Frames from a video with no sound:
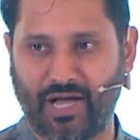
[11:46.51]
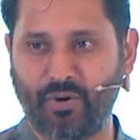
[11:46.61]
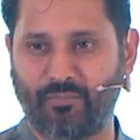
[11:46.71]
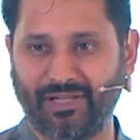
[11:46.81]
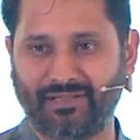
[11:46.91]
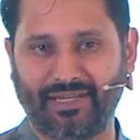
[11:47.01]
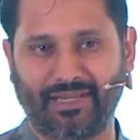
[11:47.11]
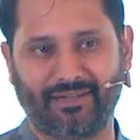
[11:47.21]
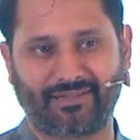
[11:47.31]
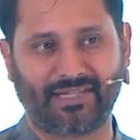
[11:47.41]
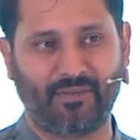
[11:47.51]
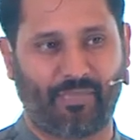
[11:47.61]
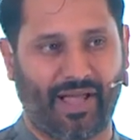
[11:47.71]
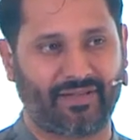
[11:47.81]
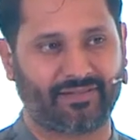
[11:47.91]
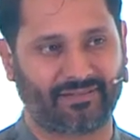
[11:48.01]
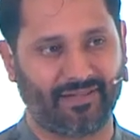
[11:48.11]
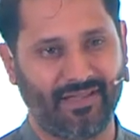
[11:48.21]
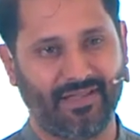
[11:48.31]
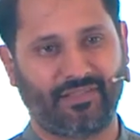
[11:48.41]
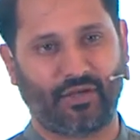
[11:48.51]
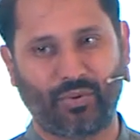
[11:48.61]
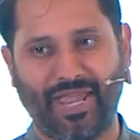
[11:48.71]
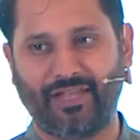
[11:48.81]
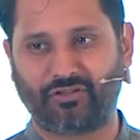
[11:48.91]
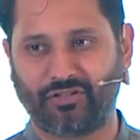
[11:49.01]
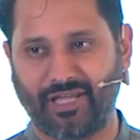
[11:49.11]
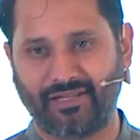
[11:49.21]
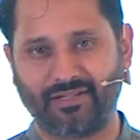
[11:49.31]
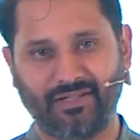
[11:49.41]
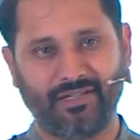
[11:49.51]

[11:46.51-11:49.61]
Are we building in the same bias that we had today